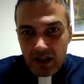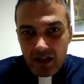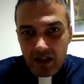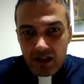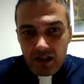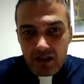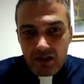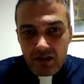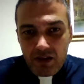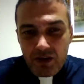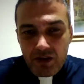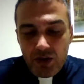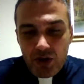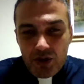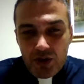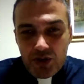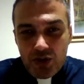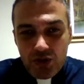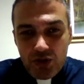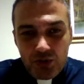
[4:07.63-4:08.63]

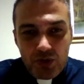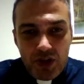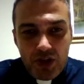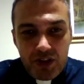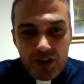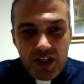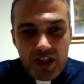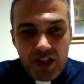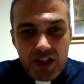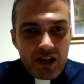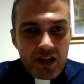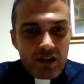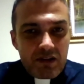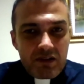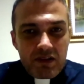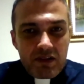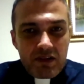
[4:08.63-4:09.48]
Those who were near,